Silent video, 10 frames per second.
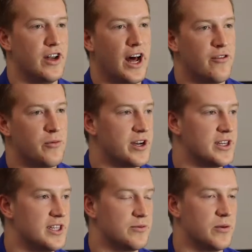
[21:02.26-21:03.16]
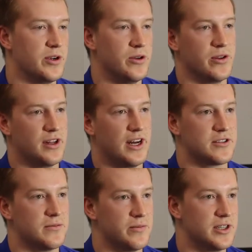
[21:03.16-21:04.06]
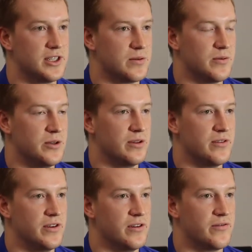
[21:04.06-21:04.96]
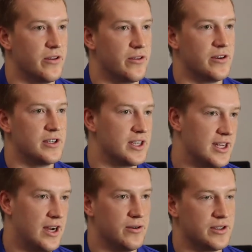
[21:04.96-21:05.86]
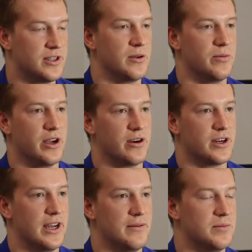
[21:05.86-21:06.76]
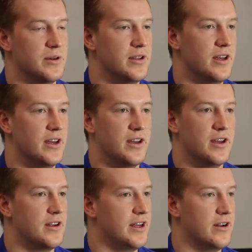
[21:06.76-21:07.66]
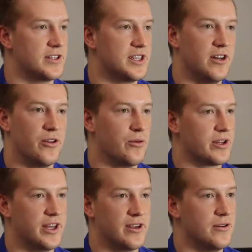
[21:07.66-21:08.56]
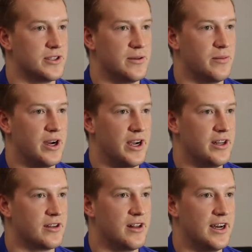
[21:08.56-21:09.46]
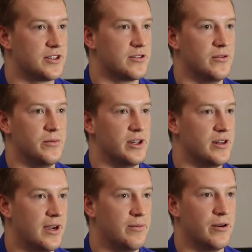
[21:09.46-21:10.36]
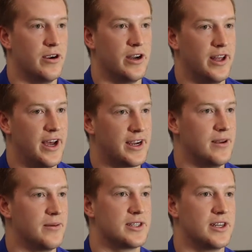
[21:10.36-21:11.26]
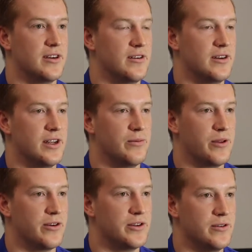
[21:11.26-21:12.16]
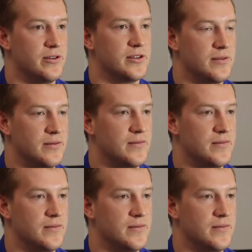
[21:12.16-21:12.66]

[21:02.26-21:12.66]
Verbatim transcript: Not everybody sees what we do in the classroom. Everybody sees what we do on the field for the 36 hours that we play our games, but they don't see all the work that goes in behind in the classroom, in the library, in the academic center, and, and with our tutors.